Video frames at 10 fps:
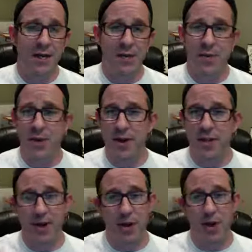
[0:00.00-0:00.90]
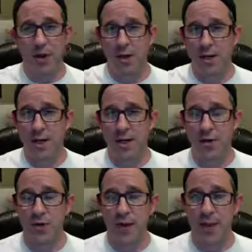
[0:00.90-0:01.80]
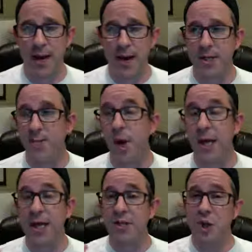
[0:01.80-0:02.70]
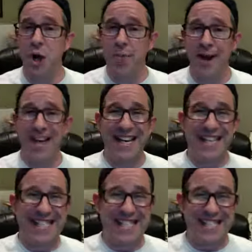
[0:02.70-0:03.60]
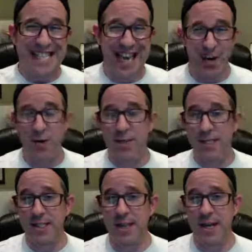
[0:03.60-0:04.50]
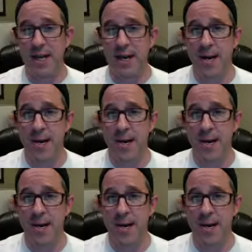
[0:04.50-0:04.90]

Jump in there, take a look. All the details are on that page. But let's talk about integrity,